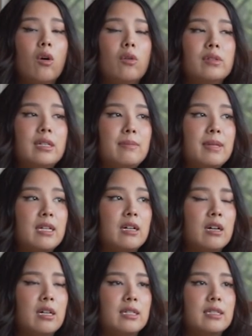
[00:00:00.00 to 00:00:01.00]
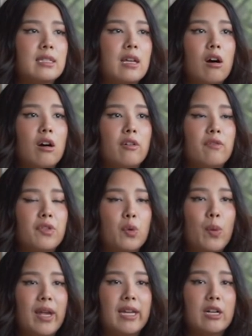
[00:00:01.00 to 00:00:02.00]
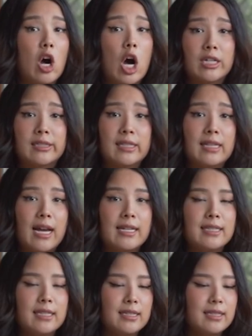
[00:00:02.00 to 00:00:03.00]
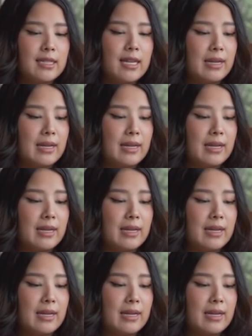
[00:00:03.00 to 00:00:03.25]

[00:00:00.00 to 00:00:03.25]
only because of the way it oxidizes.